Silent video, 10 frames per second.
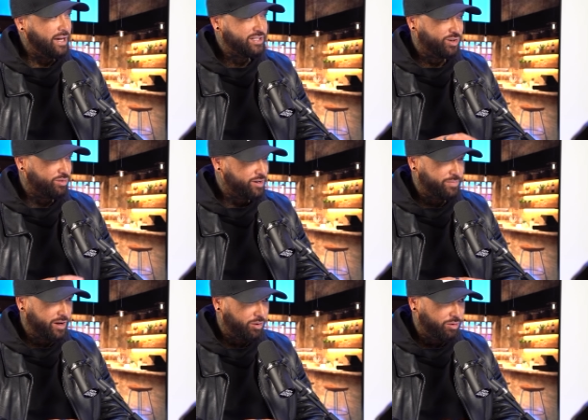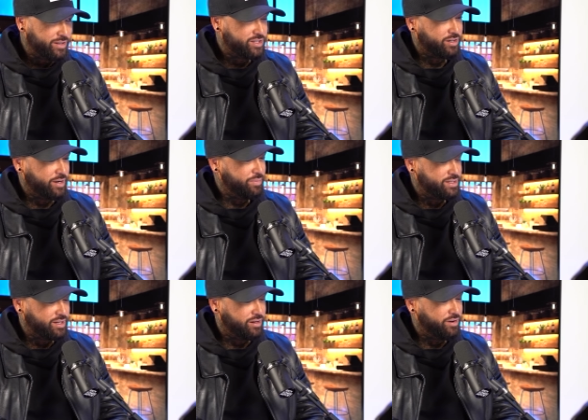I still run my whole Instagram
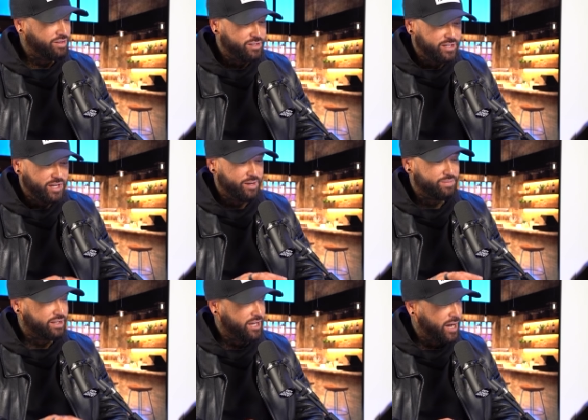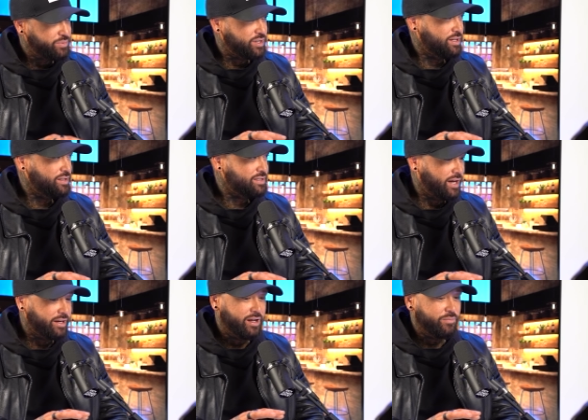myself. All the DMs, the captions,
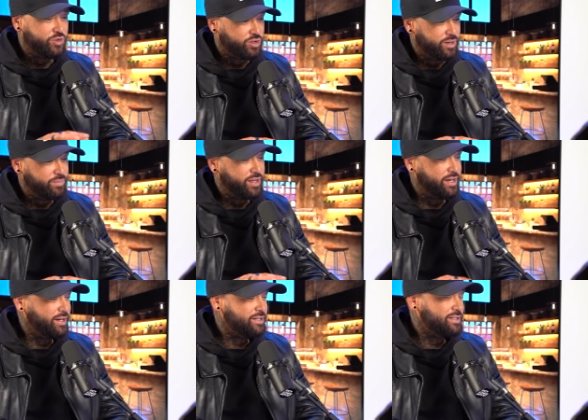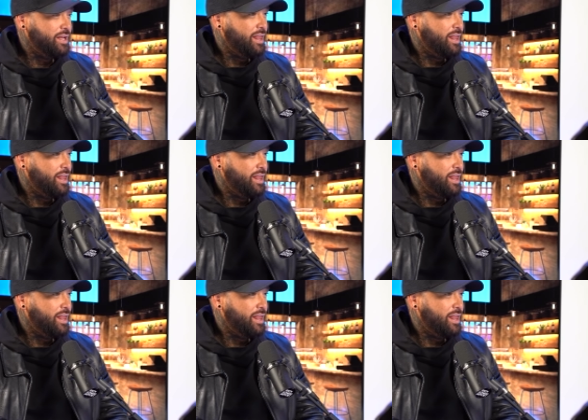like trim things.